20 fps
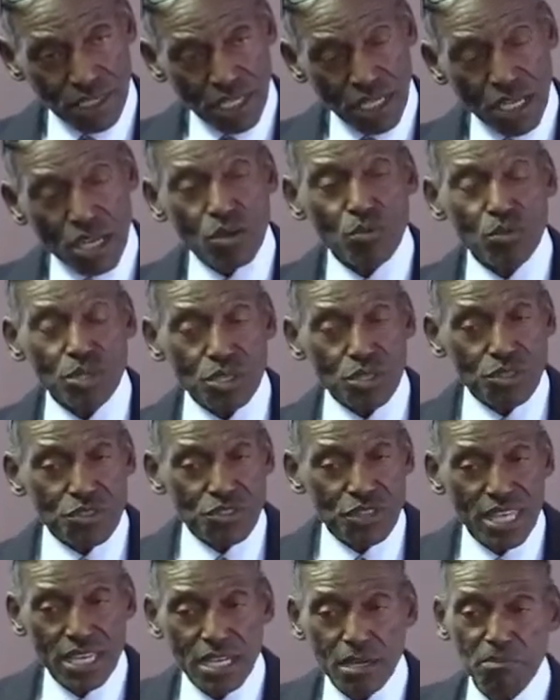When you
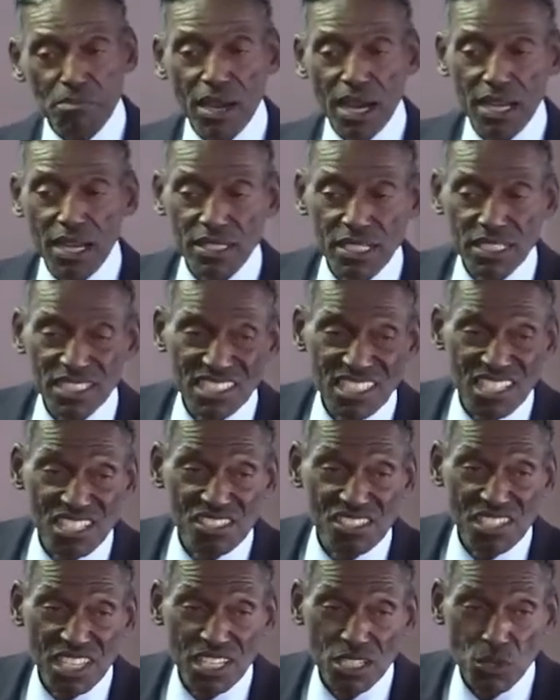think about it, this
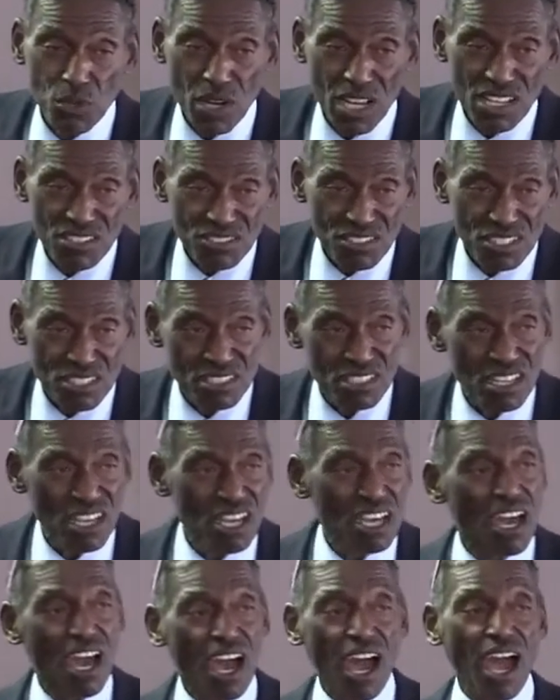sin question
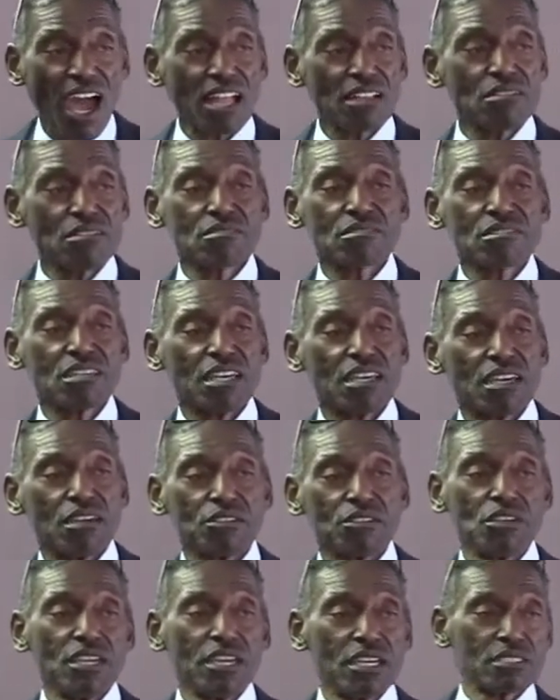I don't care. You
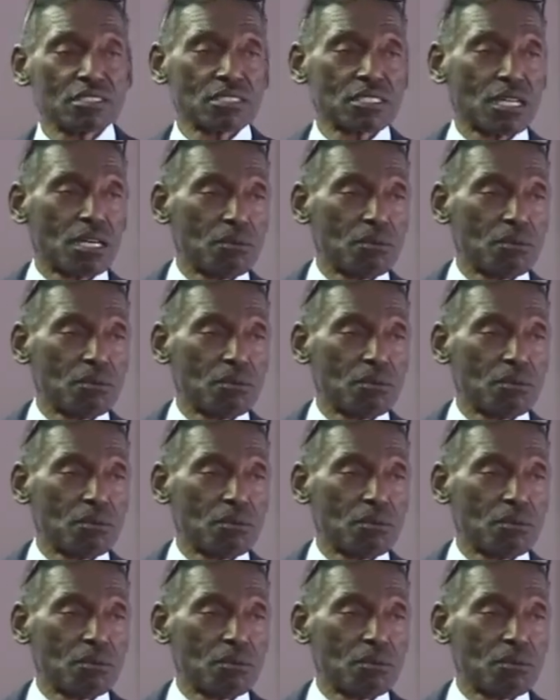hear some